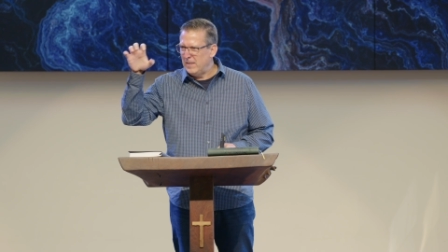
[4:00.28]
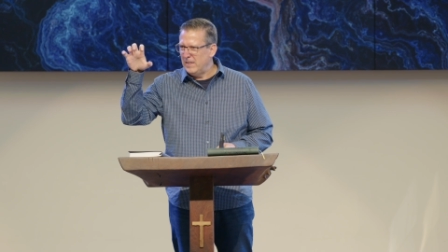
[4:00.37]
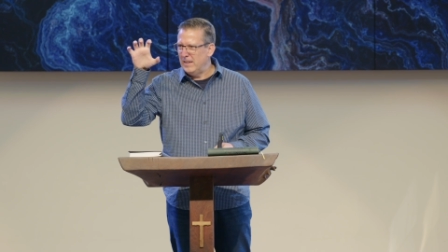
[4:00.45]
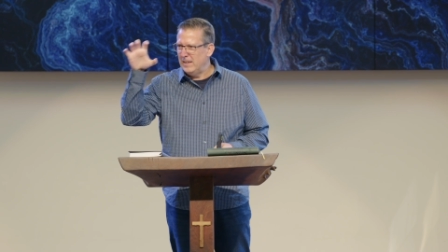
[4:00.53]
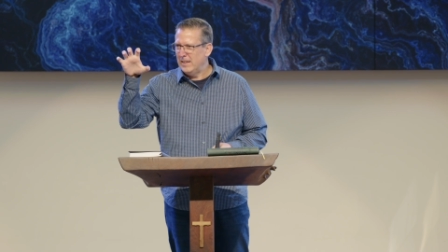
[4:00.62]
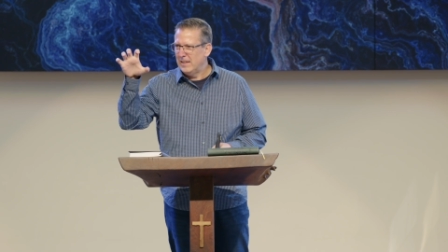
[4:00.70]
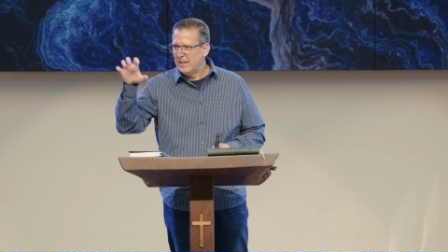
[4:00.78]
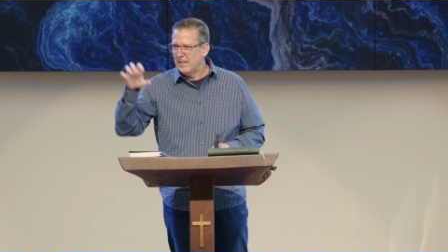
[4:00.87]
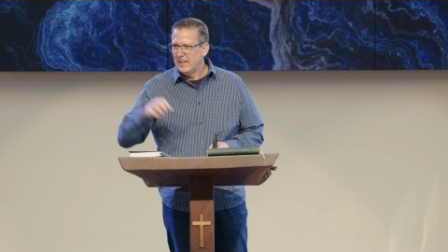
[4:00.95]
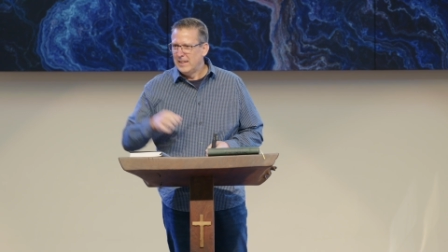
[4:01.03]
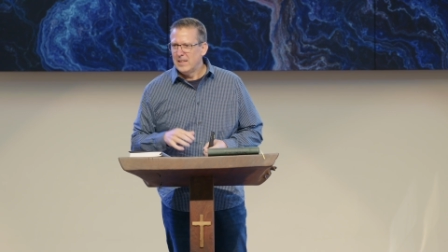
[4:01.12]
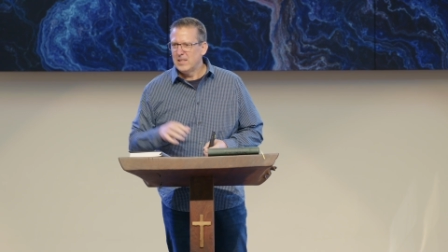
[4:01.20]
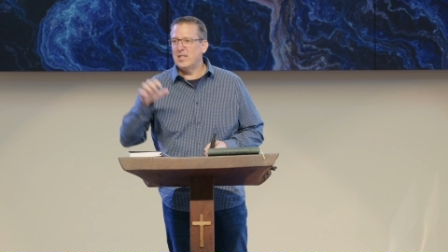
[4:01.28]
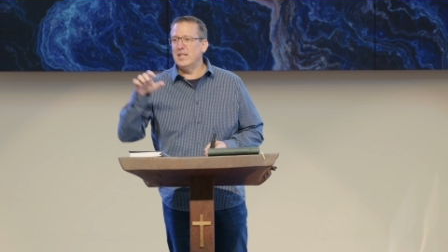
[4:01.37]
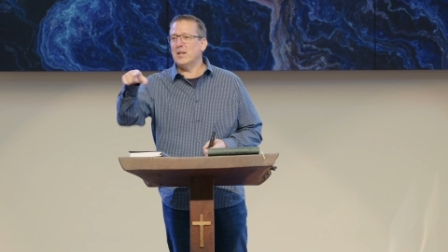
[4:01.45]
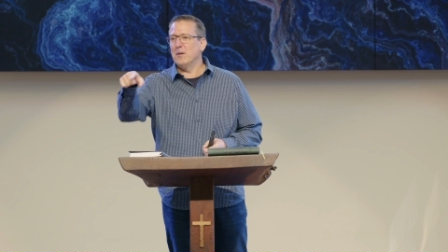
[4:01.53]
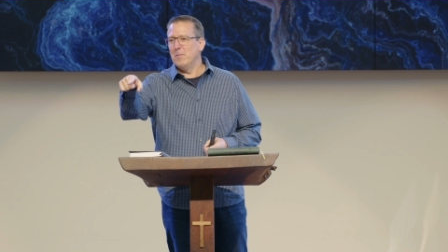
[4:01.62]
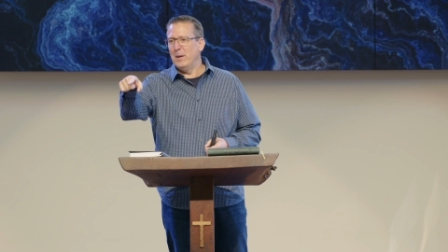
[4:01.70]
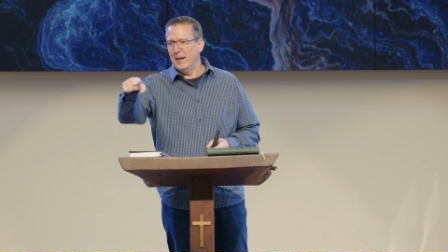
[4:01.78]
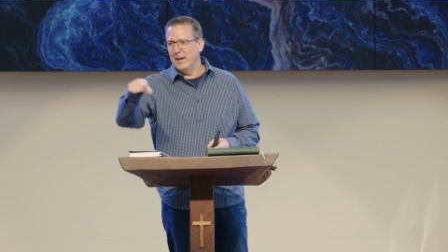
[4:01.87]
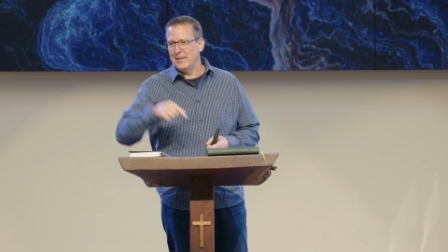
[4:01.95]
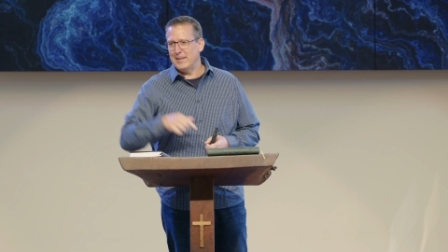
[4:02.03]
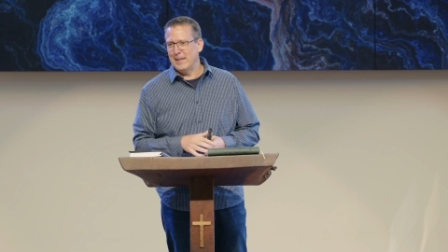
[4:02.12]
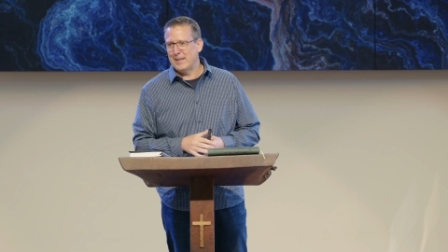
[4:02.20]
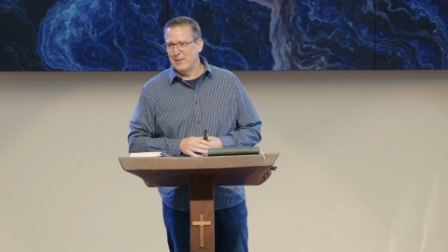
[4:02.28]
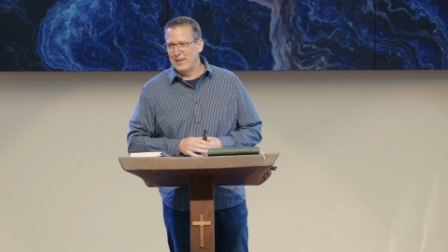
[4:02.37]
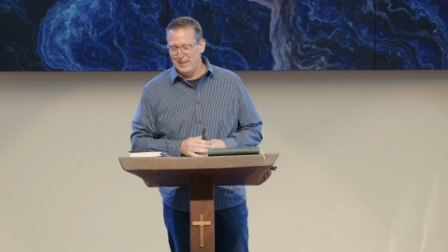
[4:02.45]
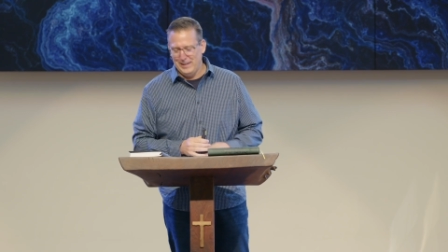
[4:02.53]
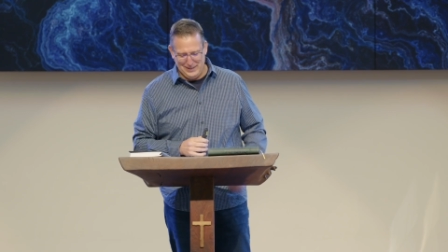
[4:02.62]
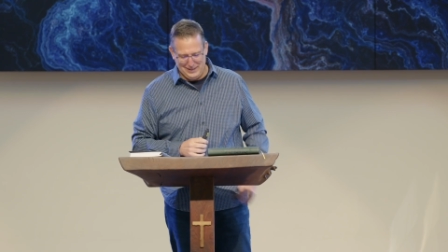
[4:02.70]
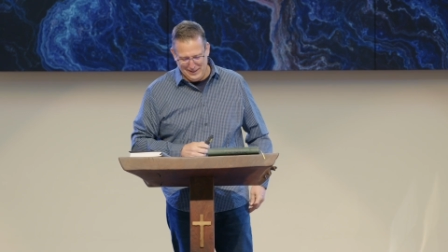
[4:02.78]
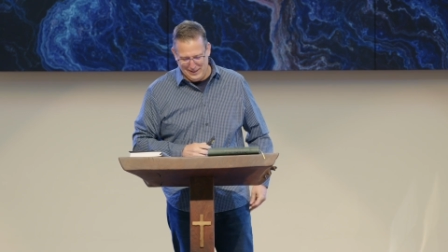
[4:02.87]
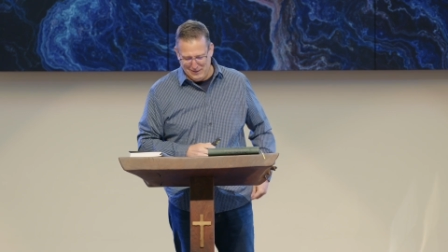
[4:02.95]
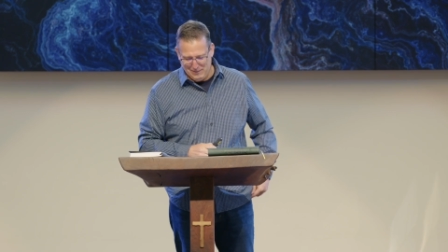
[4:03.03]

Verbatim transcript: the Sic 'em Bears. That's what it is, yeah.